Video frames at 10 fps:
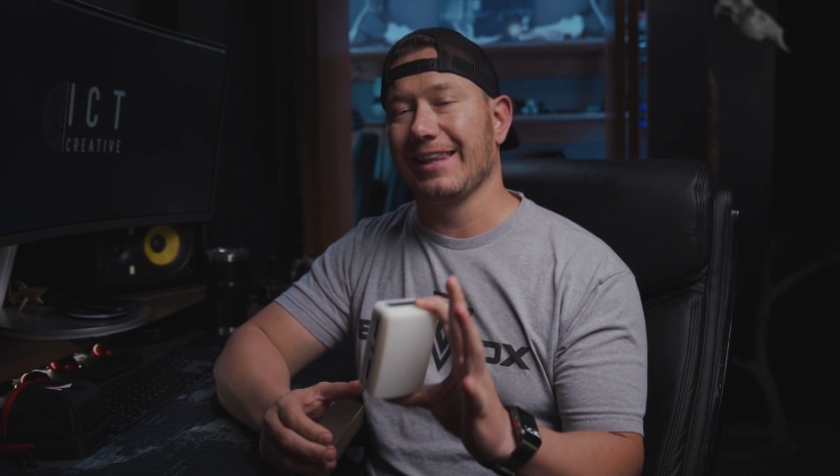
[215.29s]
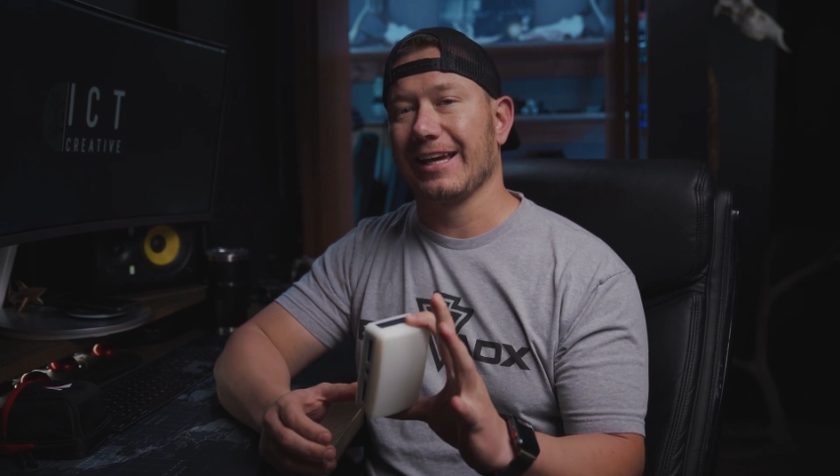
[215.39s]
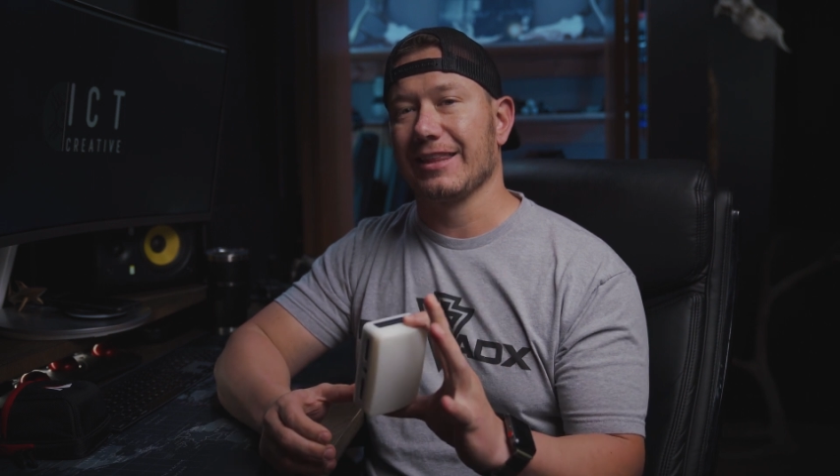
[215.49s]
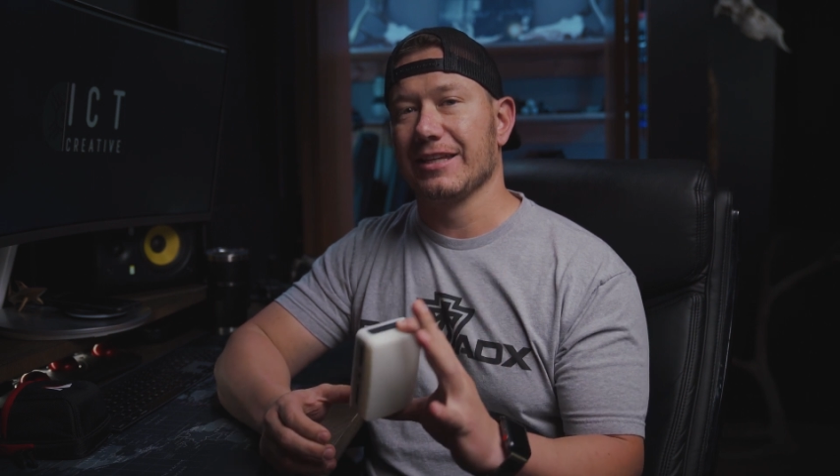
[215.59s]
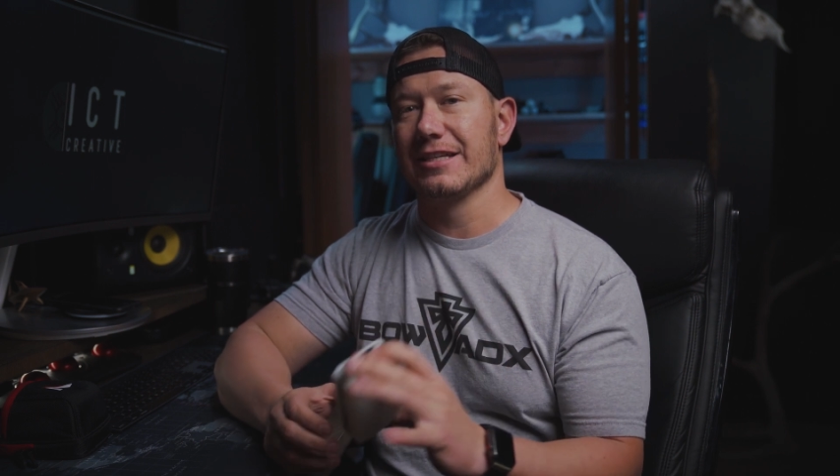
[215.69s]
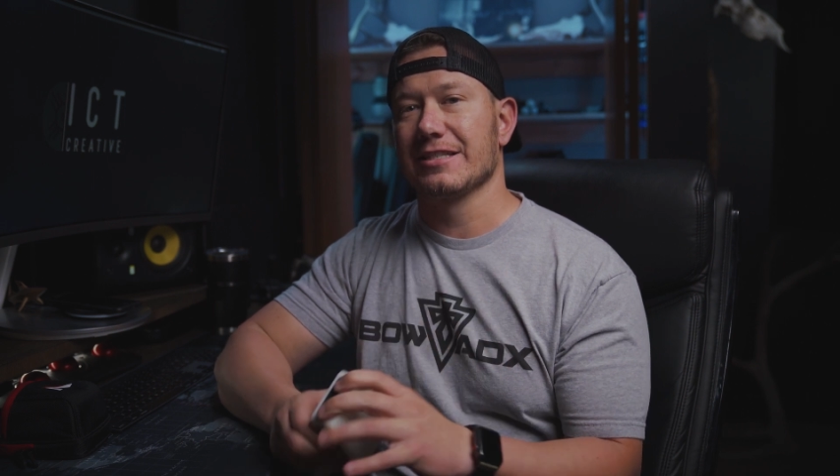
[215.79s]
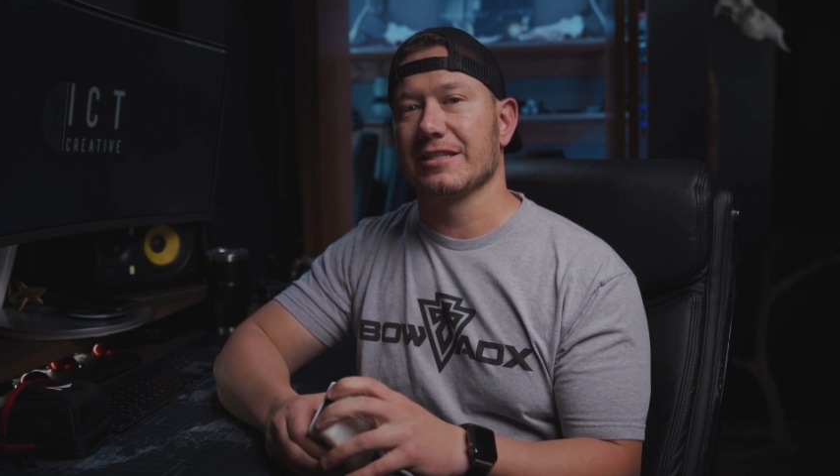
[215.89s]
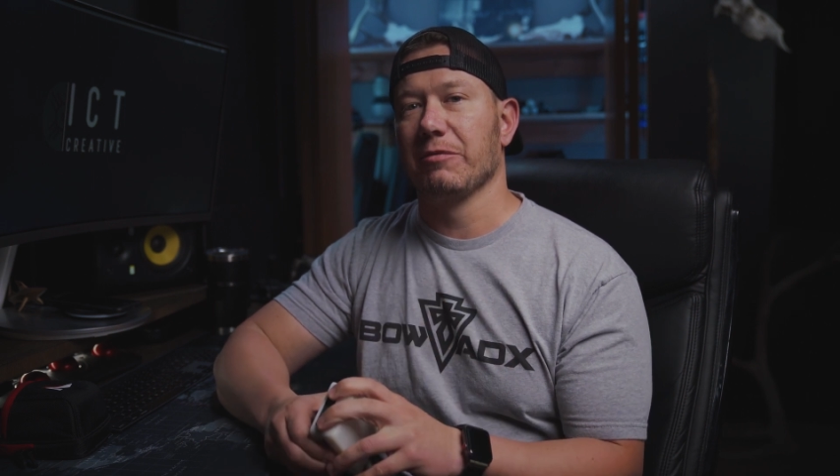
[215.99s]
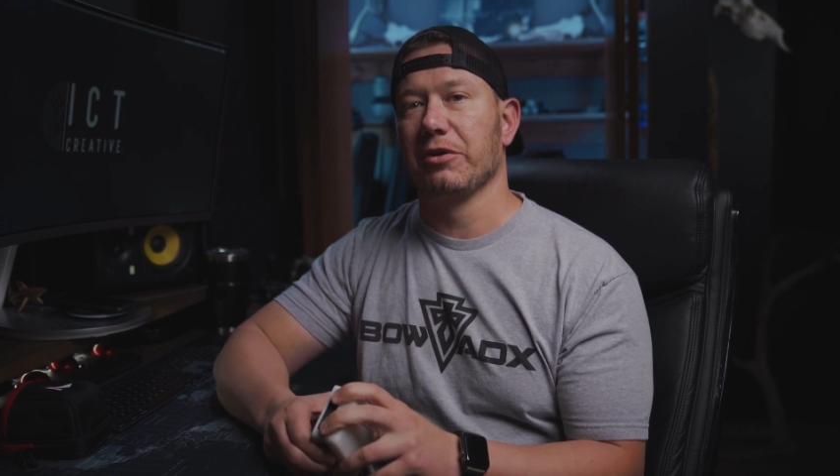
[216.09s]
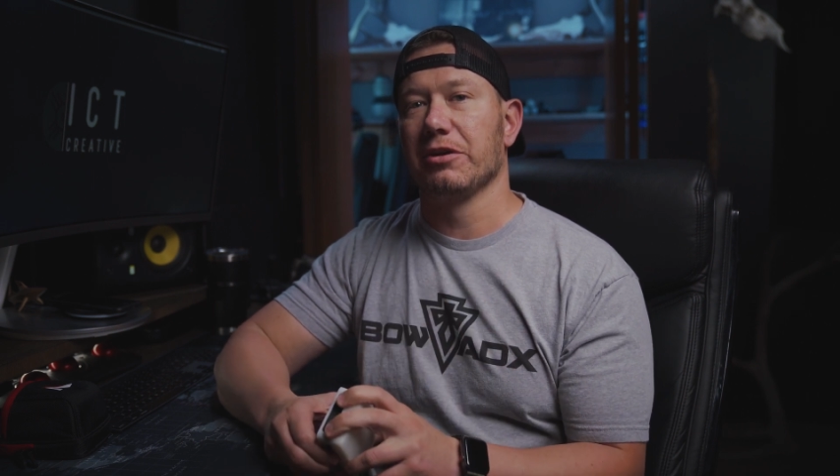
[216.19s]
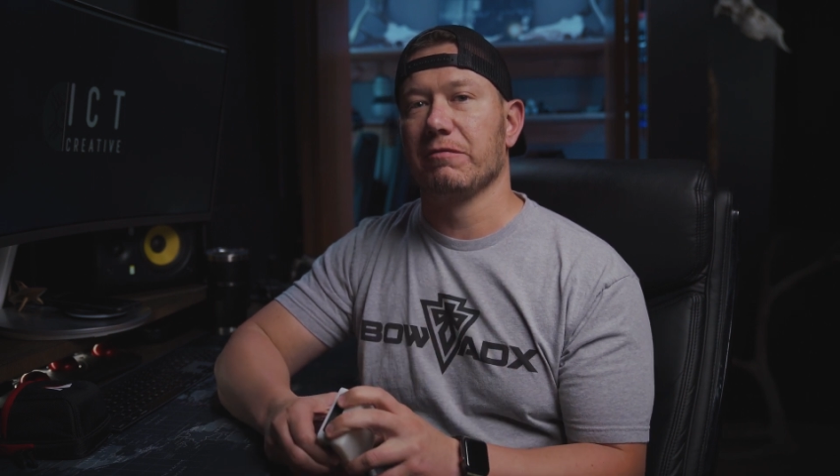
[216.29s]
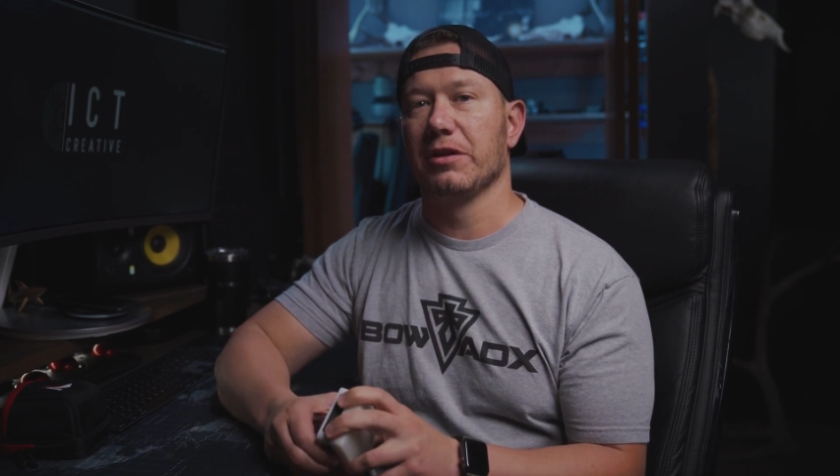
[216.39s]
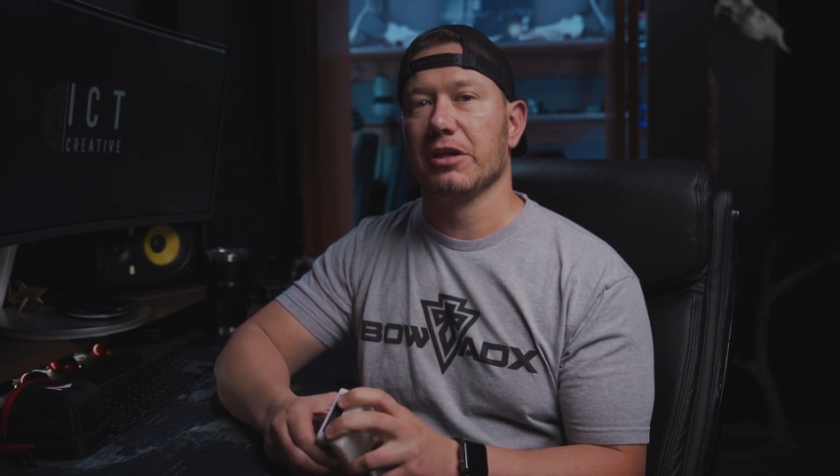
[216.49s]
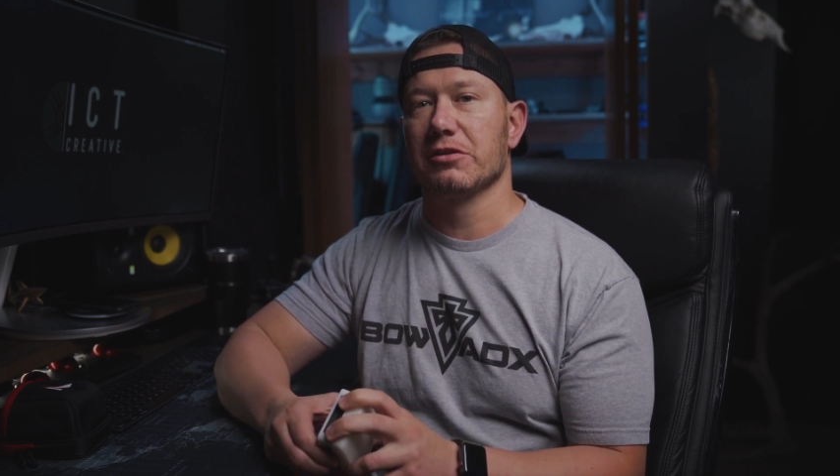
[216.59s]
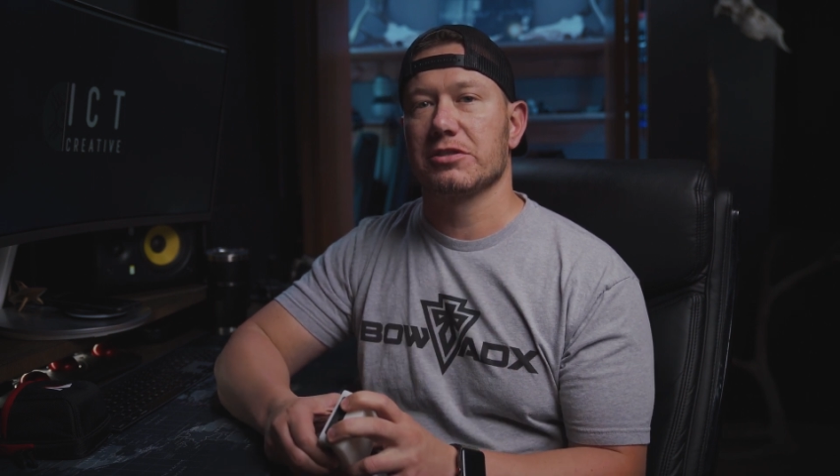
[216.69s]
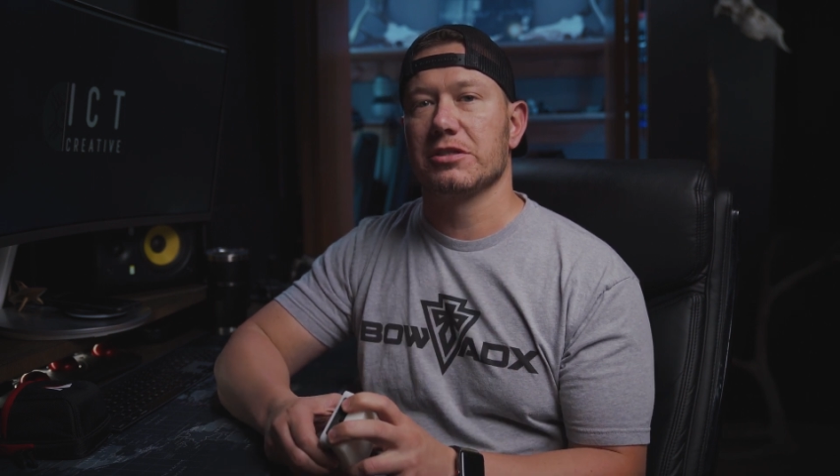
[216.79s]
like this in one of your videos